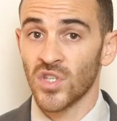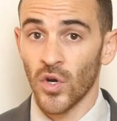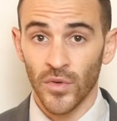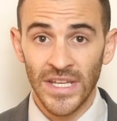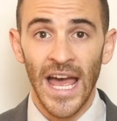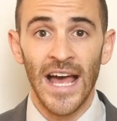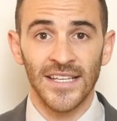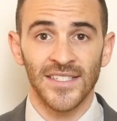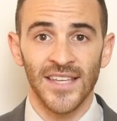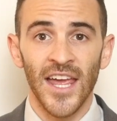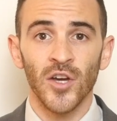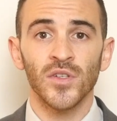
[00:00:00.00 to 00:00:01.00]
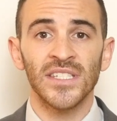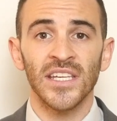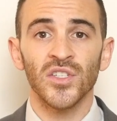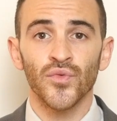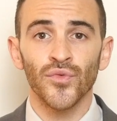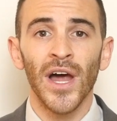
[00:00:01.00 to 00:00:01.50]
So yes, AOC
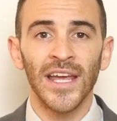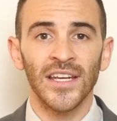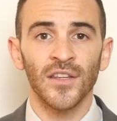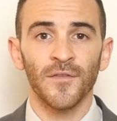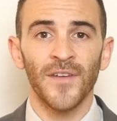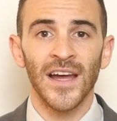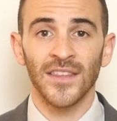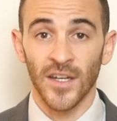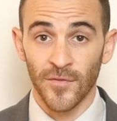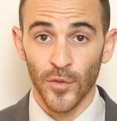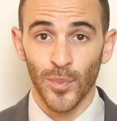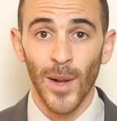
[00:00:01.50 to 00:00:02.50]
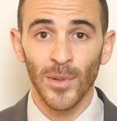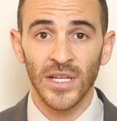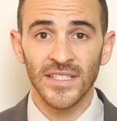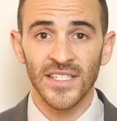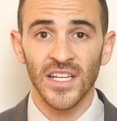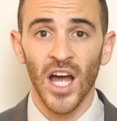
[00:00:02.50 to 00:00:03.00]
is right in the fact that if
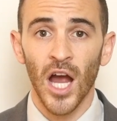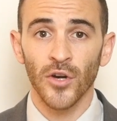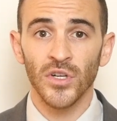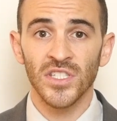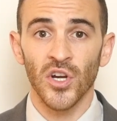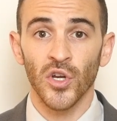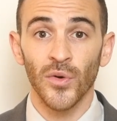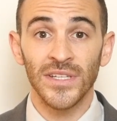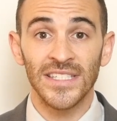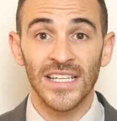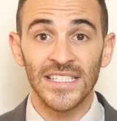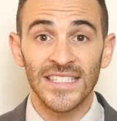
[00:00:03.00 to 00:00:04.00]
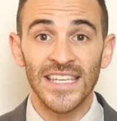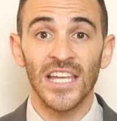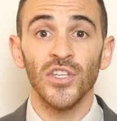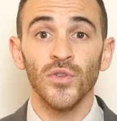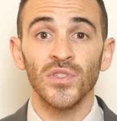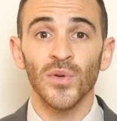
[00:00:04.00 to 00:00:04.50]
Republicans in Congress are going to
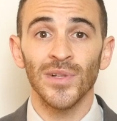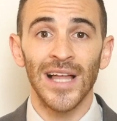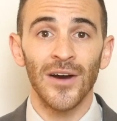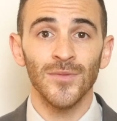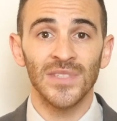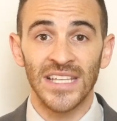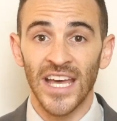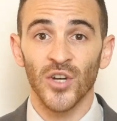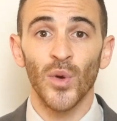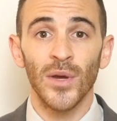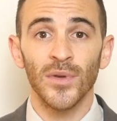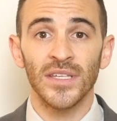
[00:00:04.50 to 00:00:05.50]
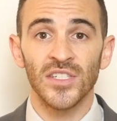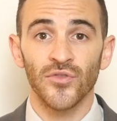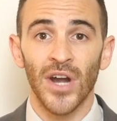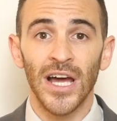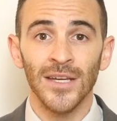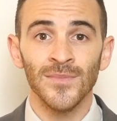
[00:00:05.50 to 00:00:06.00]
continue to allow him to get away with his
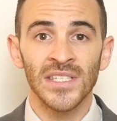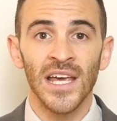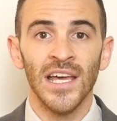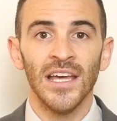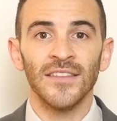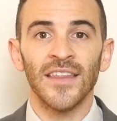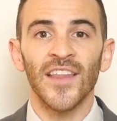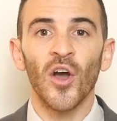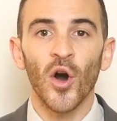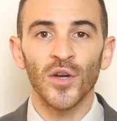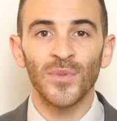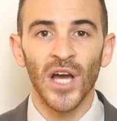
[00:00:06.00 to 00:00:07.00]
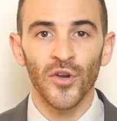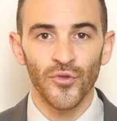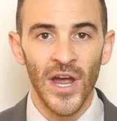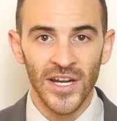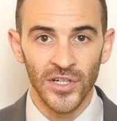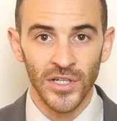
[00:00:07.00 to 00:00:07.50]
crimes, then they ought to be on
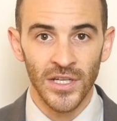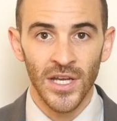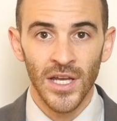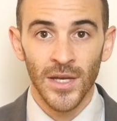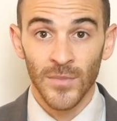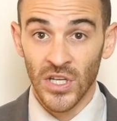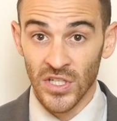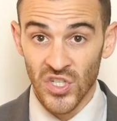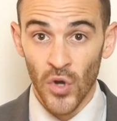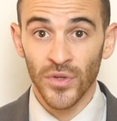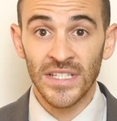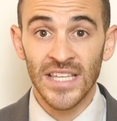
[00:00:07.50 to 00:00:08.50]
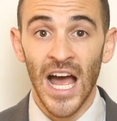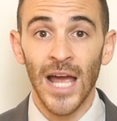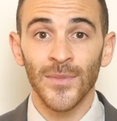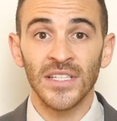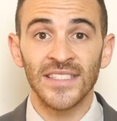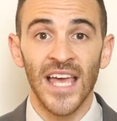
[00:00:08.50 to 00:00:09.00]
record. Because only
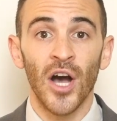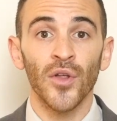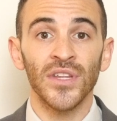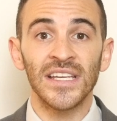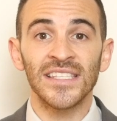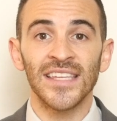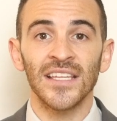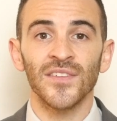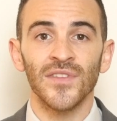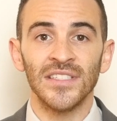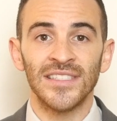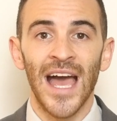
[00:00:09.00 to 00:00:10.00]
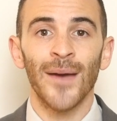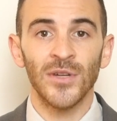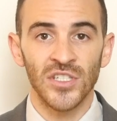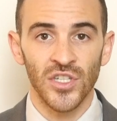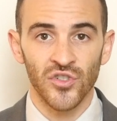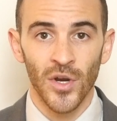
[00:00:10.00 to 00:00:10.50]
time can tell the extent of the
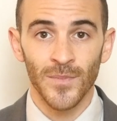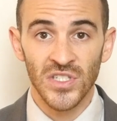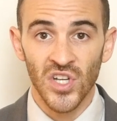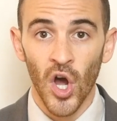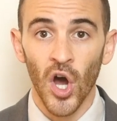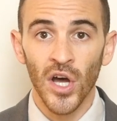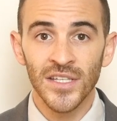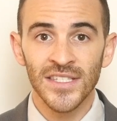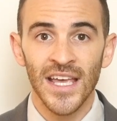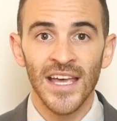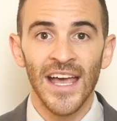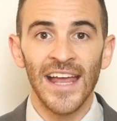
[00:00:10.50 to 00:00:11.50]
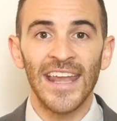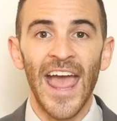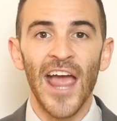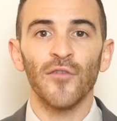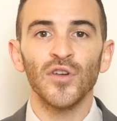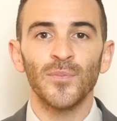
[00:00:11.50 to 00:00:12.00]
damage that Trump has caused, and
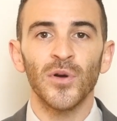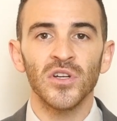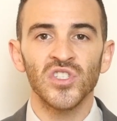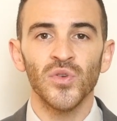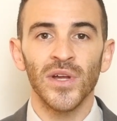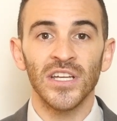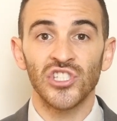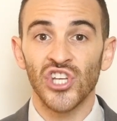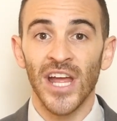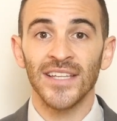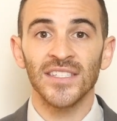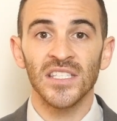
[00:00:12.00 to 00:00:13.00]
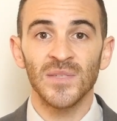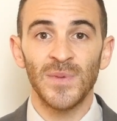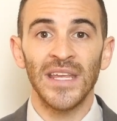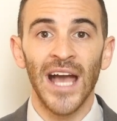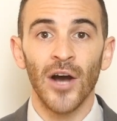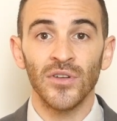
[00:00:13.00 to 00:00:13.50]
every person who had a chance to
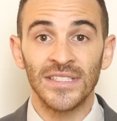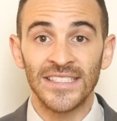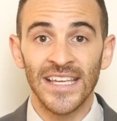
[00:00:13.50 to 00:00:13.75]
speak out and